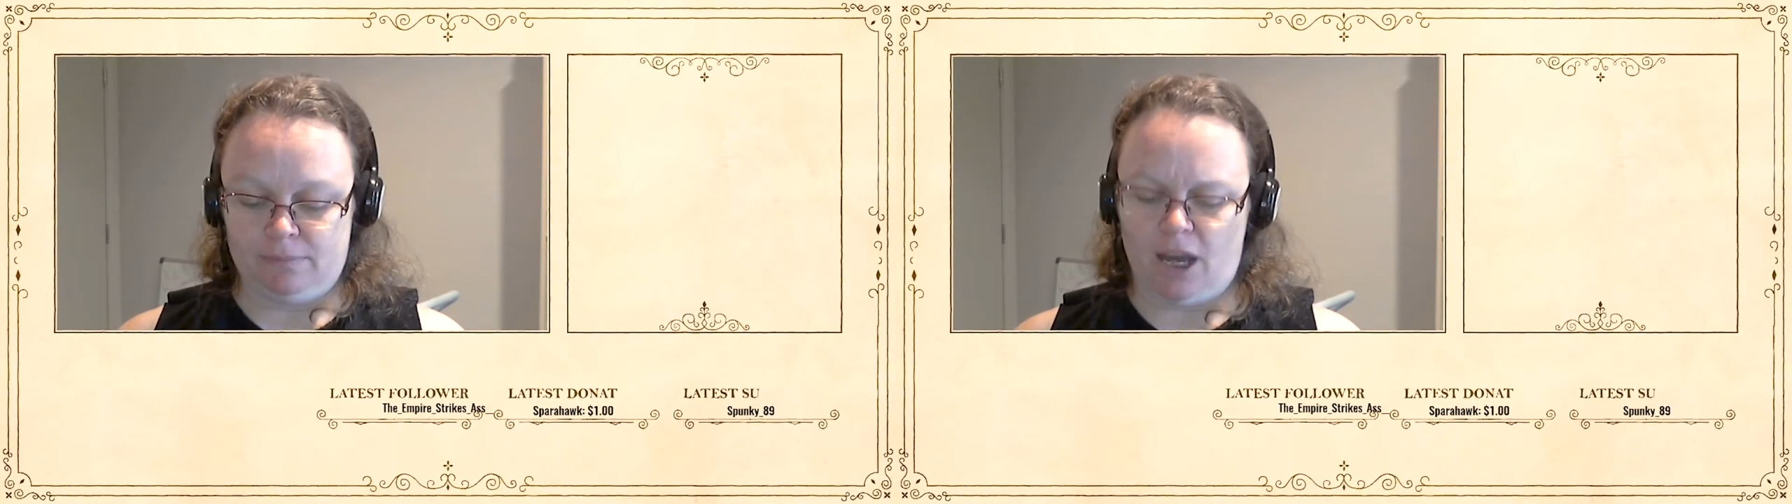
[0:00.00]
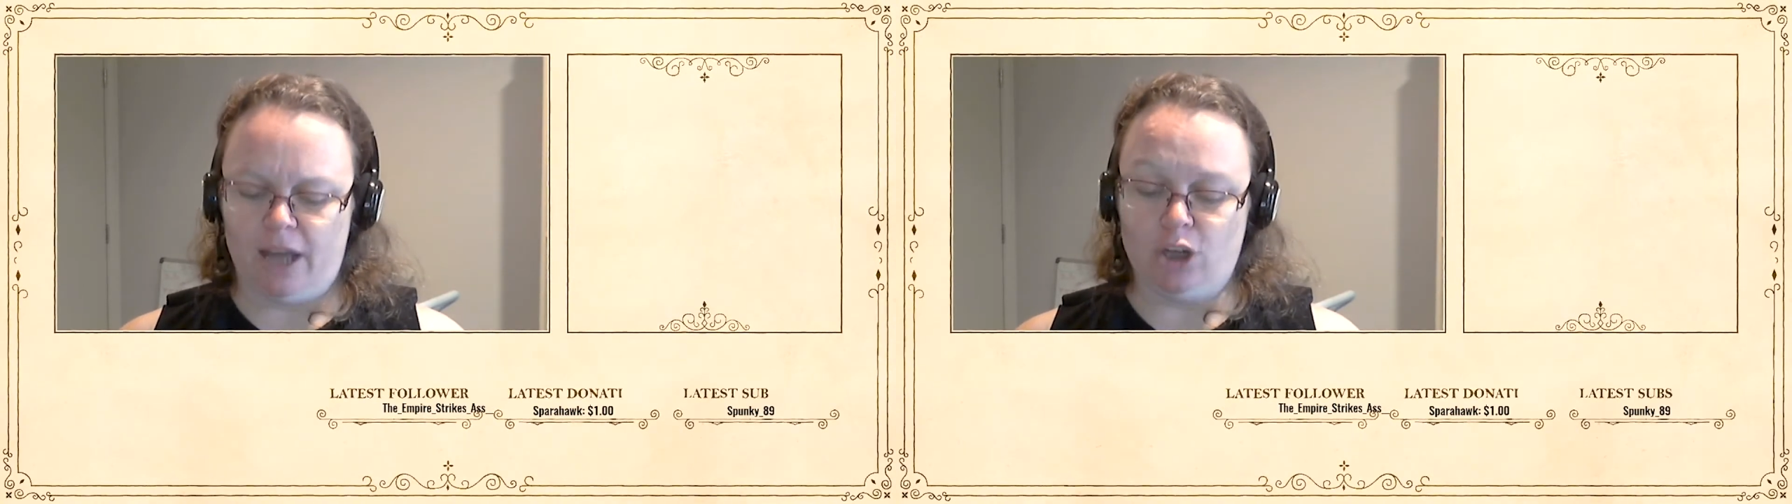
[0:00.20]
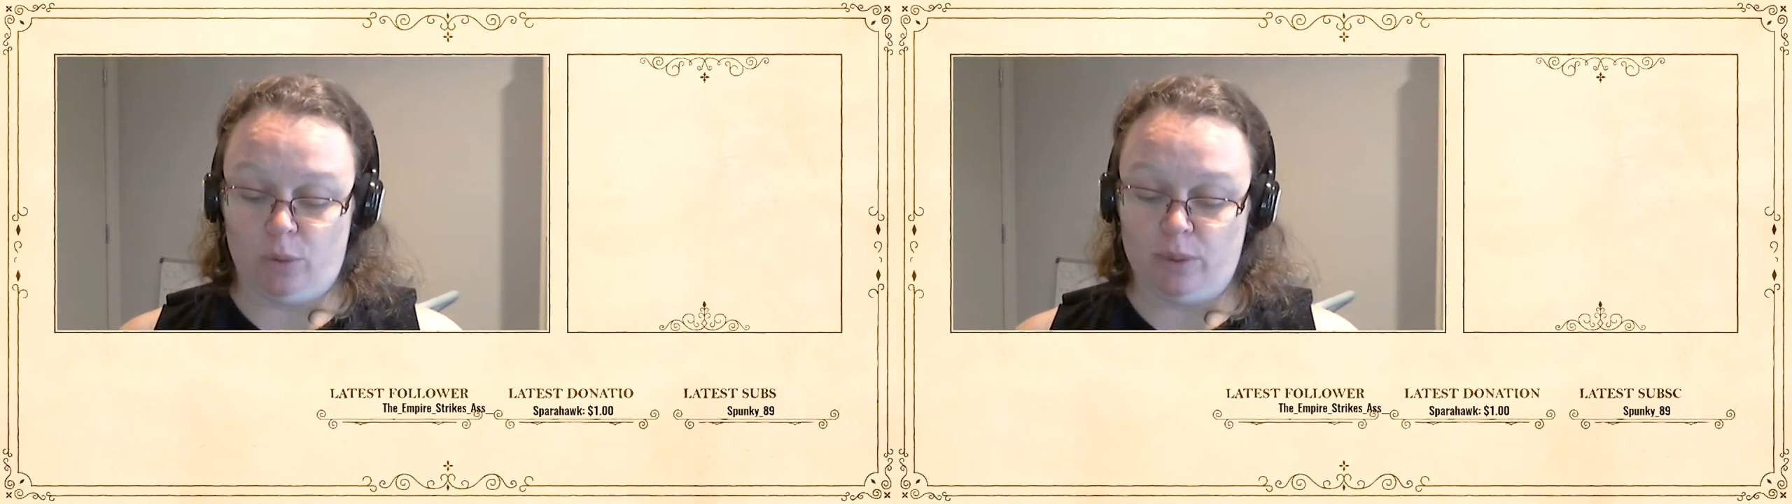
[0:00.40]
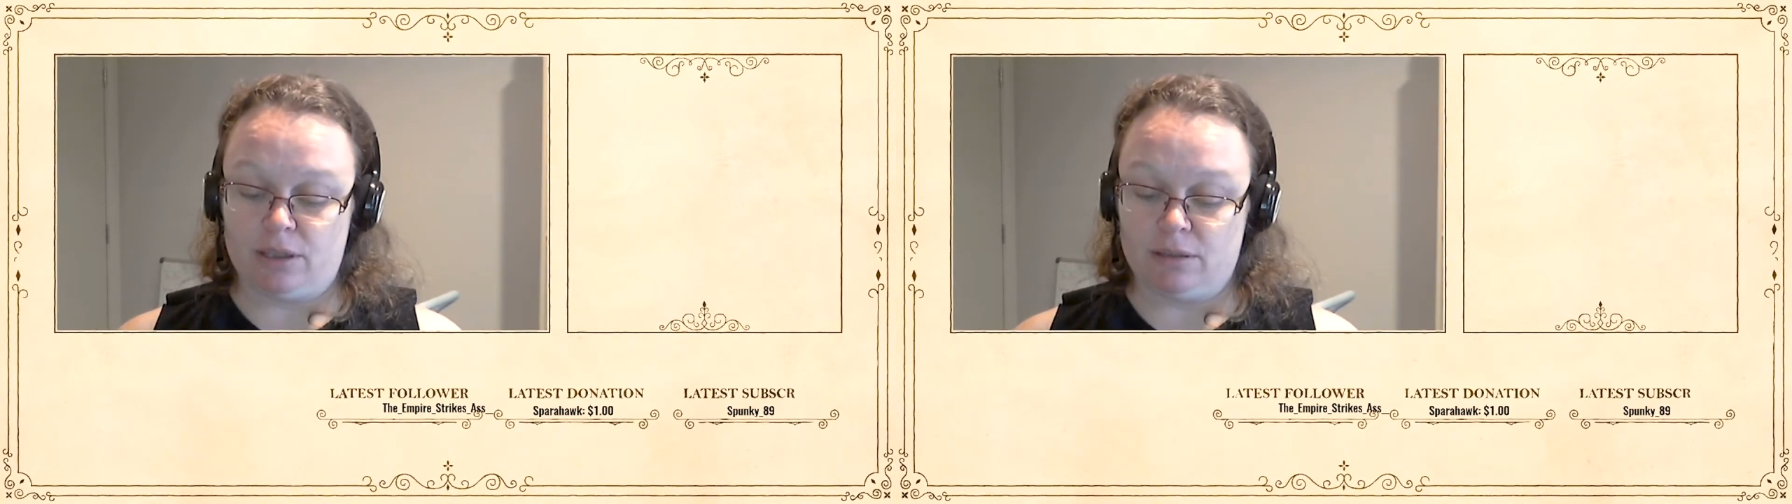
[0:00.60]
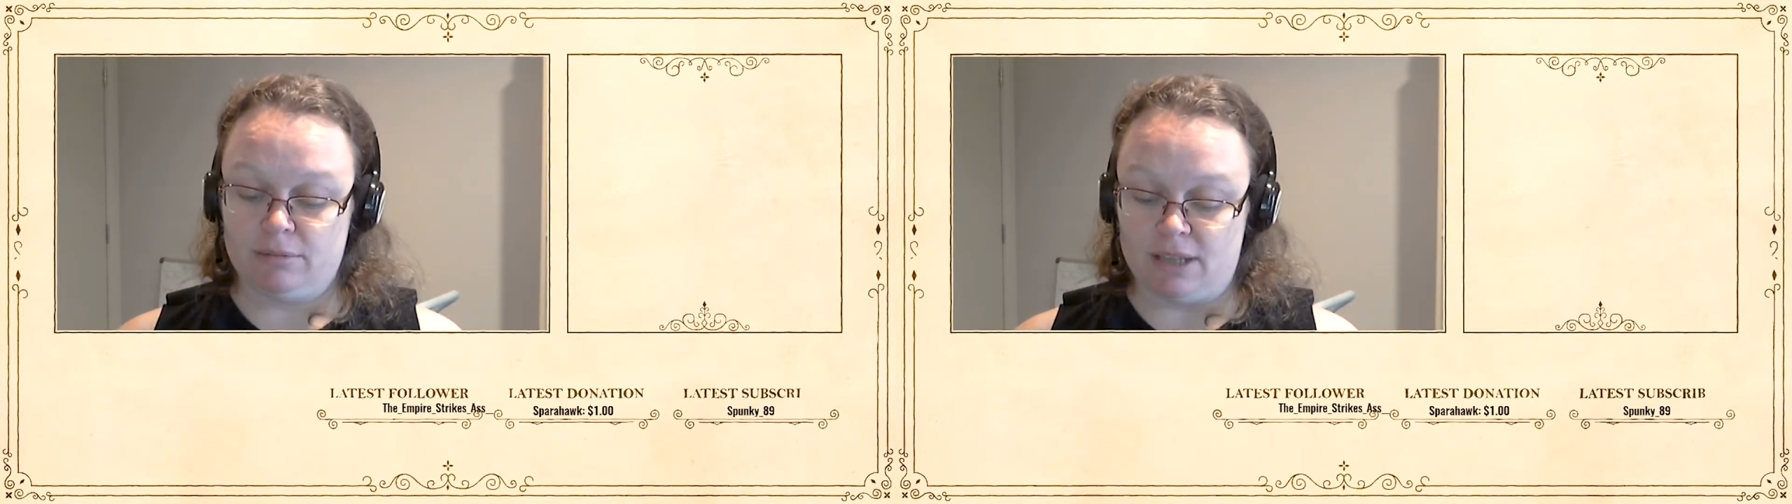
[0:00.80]
"I know
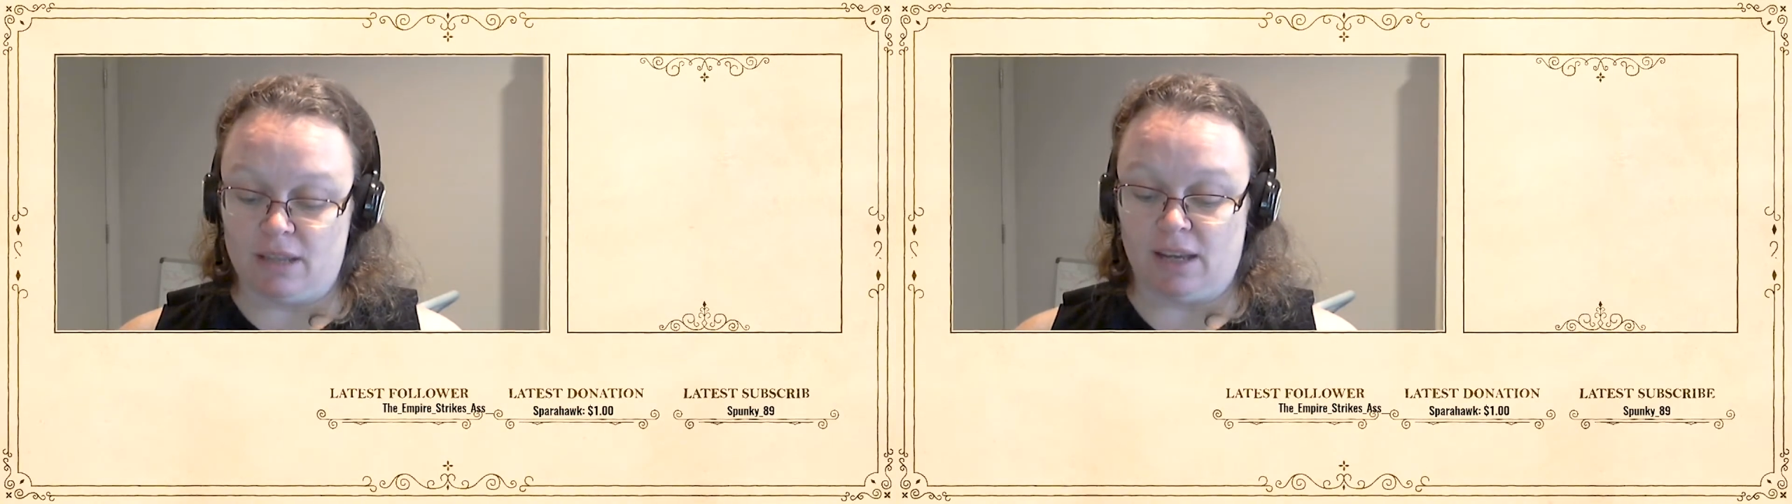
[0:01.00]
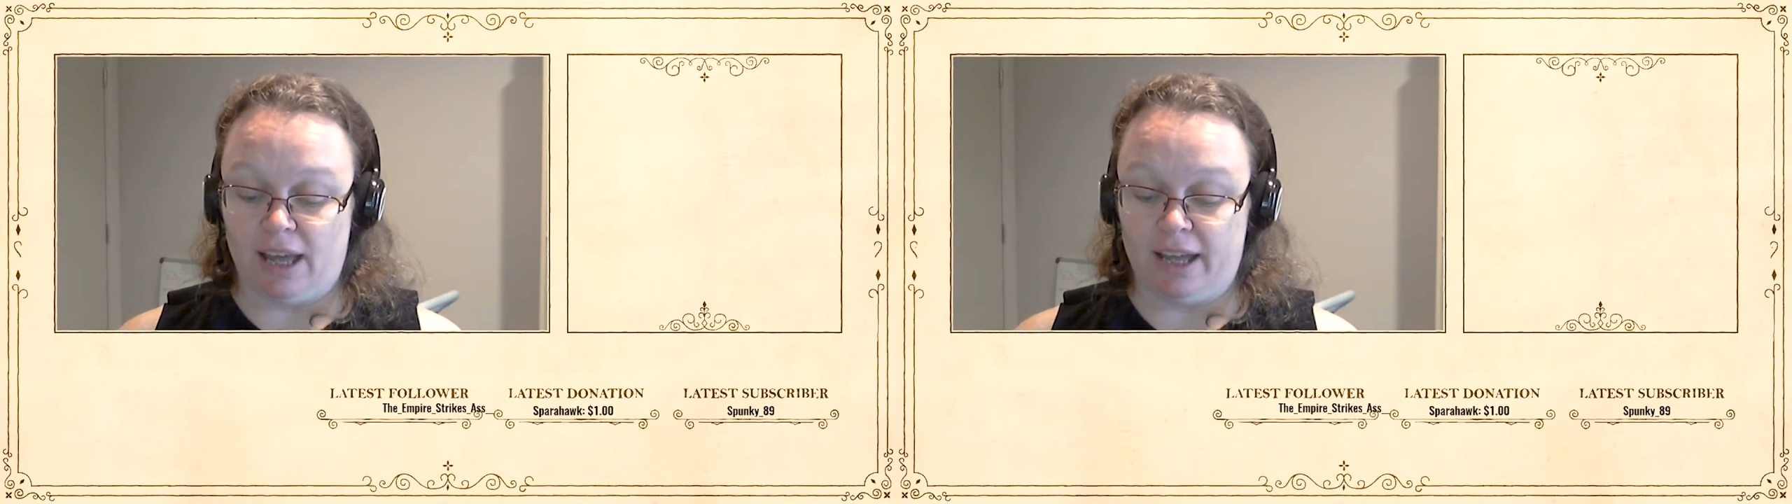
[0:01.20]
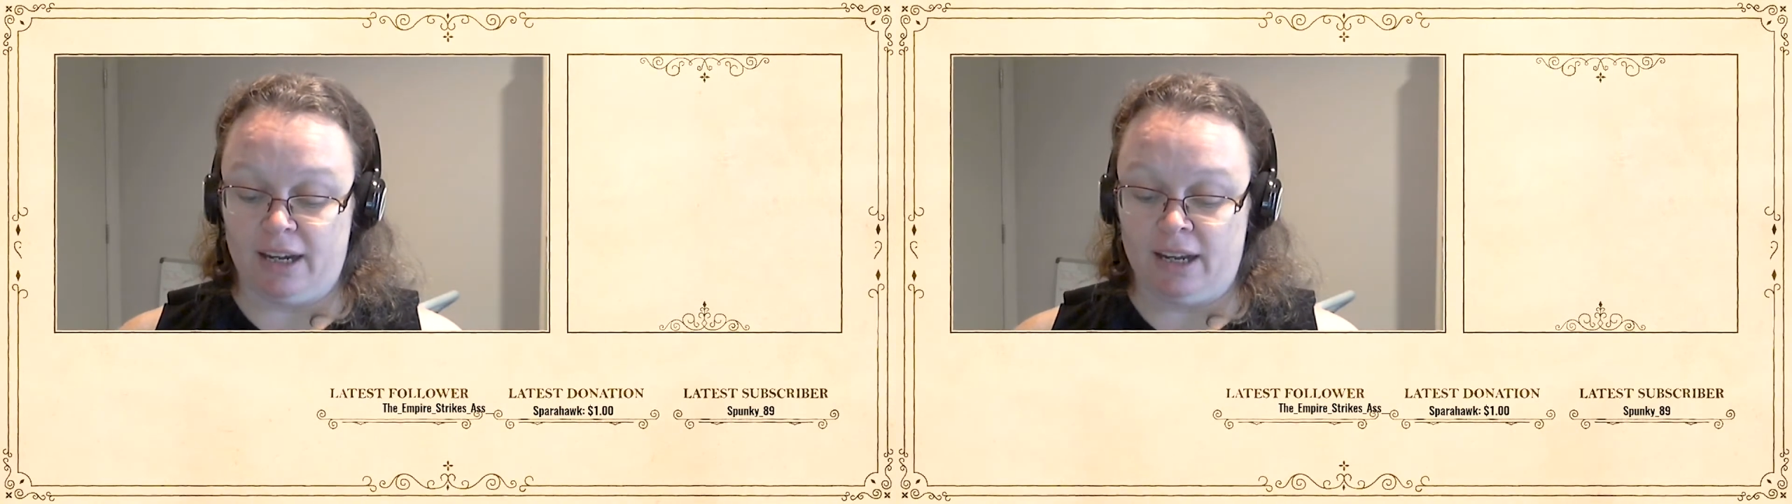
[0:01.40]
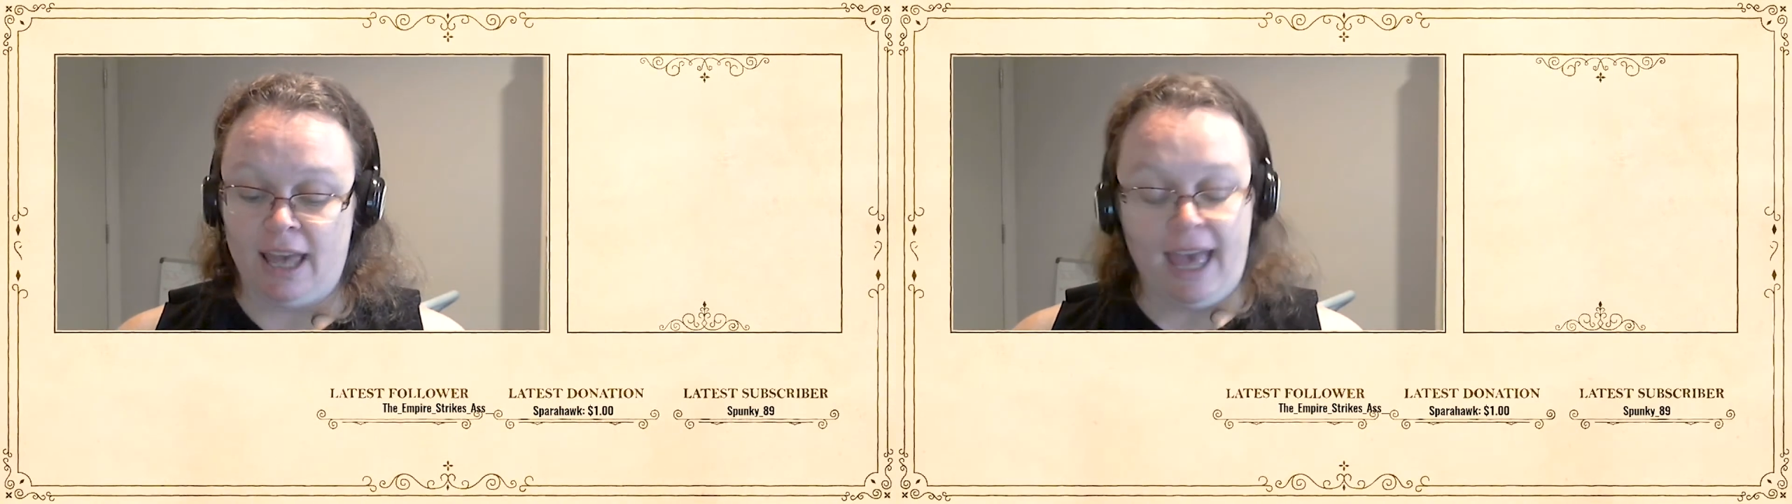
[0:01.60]
it," said the lion,